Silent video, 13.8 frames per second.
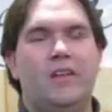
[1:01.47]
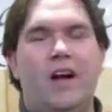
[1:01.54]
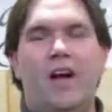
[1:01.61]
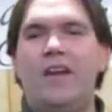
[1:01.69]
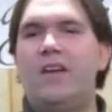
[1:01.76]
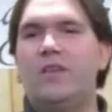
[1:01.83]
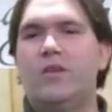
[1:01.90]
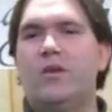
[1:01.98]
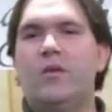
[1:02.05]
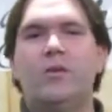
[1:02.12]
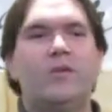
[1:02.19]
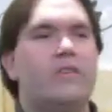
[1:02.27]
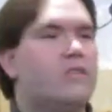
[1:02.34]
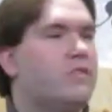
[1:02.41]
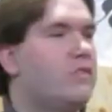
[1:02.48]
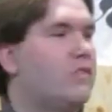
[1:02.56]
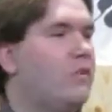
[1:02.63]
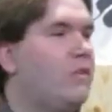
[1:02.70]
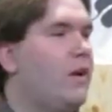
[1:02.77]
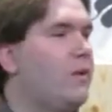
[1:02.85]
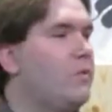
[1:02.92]
I didn't learn this
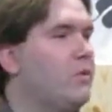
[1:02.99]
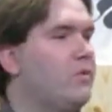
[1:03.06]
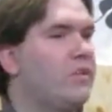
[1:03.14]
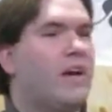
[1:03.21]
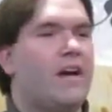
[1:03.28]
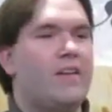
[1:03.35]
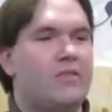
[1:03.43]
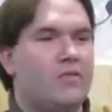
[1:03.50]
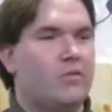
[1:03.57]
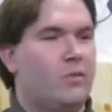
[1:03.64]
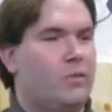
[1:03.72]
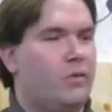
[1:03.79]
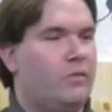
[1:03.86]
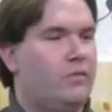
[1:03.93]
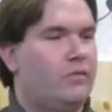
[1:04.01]
until I was in high school